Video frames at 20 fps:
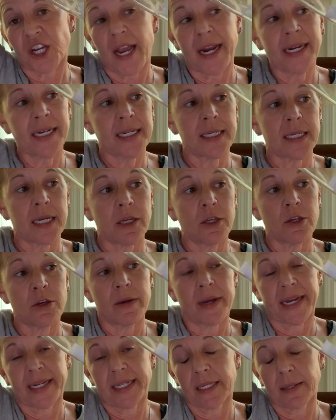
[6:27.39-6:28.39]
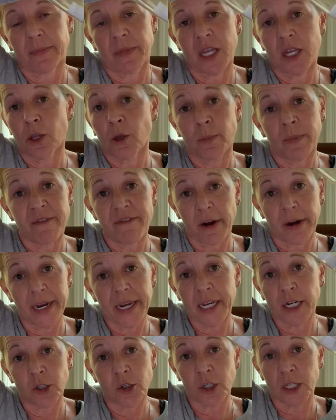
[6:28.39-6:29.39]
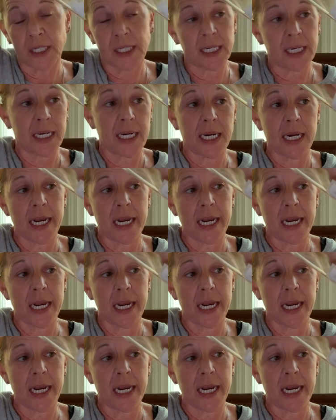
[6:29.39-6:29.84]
I need to tell you guys something you'll be very interested in